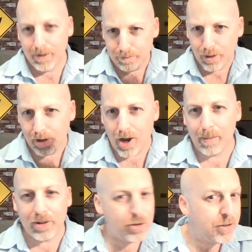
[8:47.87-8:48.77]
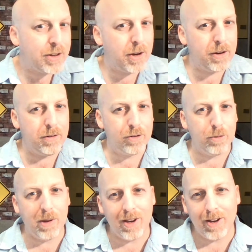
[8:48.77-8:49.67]
Put it in the comments or send it to
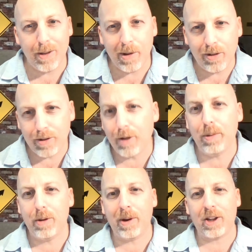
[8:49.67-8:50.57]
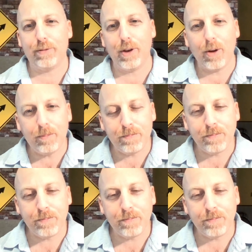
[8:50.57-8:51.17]
me in an email. I'll put it in my next video.